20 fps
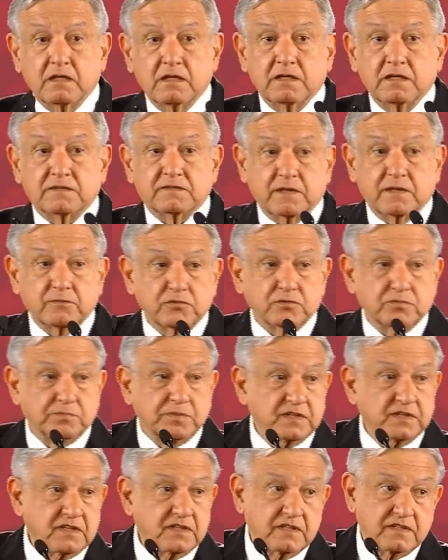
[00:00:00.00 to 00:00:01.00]
very good
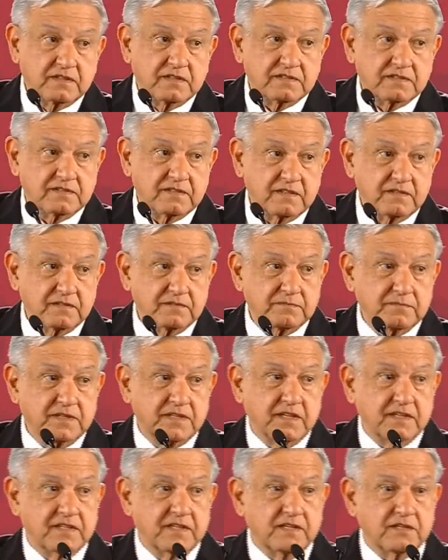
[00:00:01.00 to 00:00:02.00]

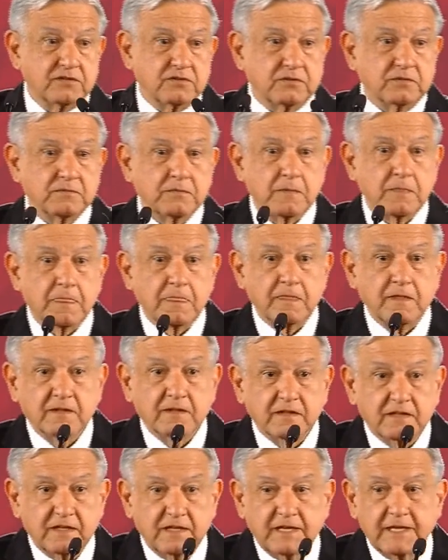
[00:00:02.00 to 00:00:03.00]
and we're
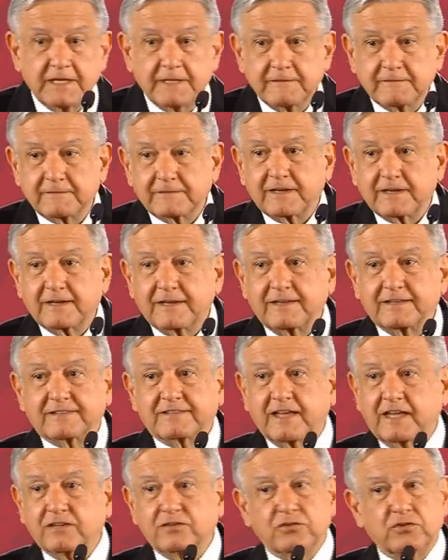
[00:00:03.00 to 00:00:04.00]
taking paying
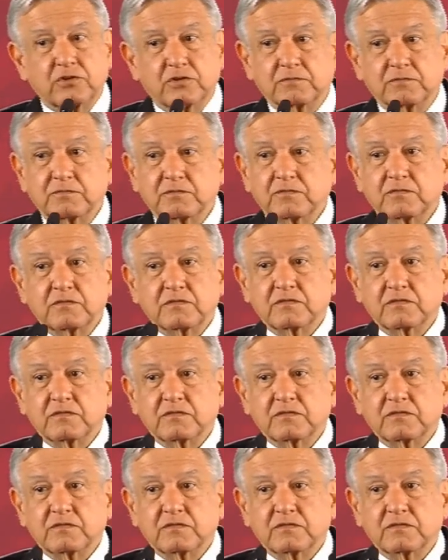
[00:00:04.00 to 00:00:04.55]
attention to the